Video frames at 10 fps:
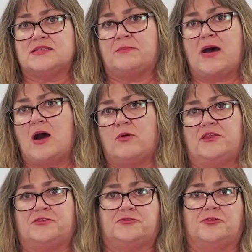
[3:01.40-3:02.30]
are partway
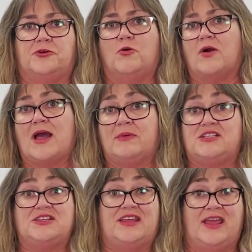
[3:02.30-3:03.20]
through or coming
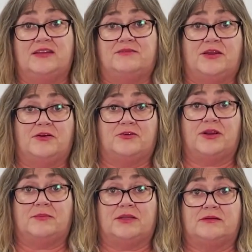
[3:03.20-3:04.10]
to the end of their
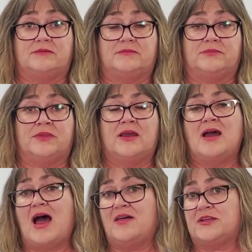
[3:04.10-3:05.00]
agreement?
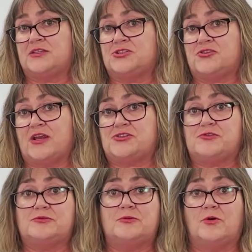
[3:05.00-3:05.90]
Other
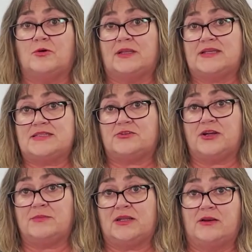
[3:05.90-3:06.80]
contractual or lease
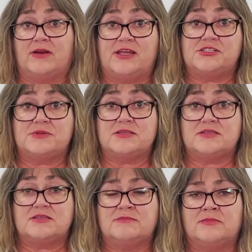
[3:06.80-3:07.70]
agreement
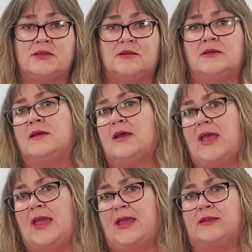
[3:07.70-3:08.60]
arrangements?
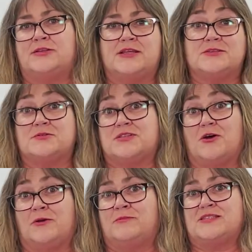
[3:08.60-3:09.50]
And there's
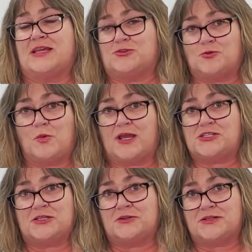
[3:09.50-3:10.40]
also scheduled wage
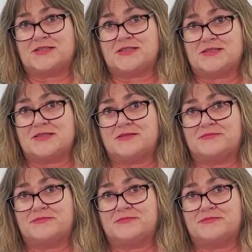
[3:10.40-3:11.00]
increases.